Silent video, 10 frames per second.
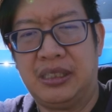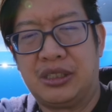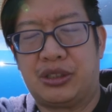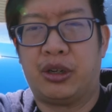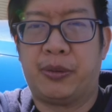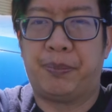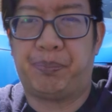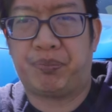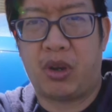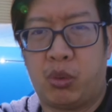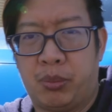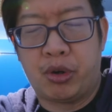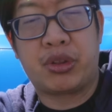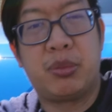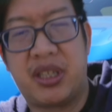So we're
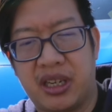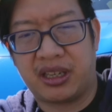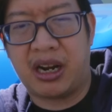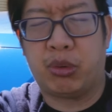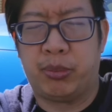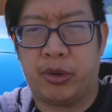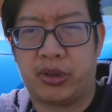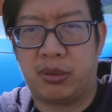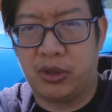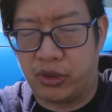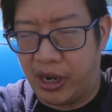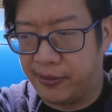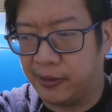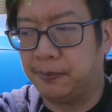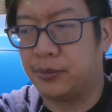both gonna be taking it out. We're both gonna be driving.